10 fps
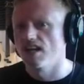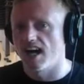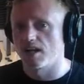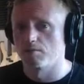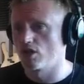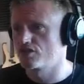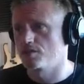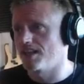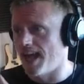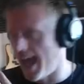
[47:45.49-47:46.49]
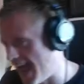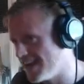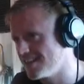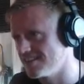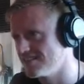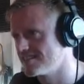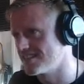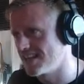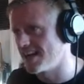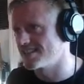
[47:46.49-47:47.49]
And I'm not doing anything
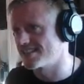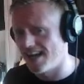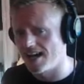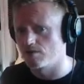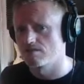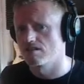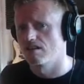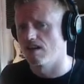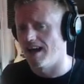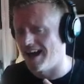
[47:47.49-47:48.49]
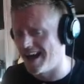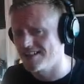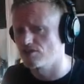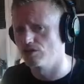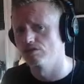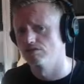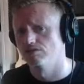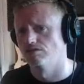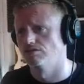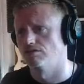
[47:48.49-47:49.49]
to that sound at all.
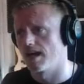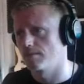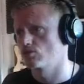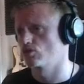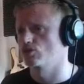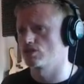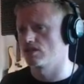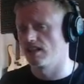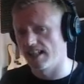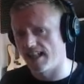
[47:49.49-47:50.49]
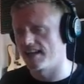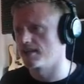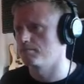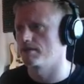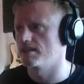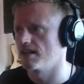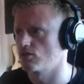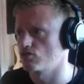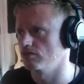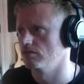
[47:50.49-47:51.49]
I'm just letting it be
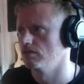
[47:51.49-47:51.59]
natural.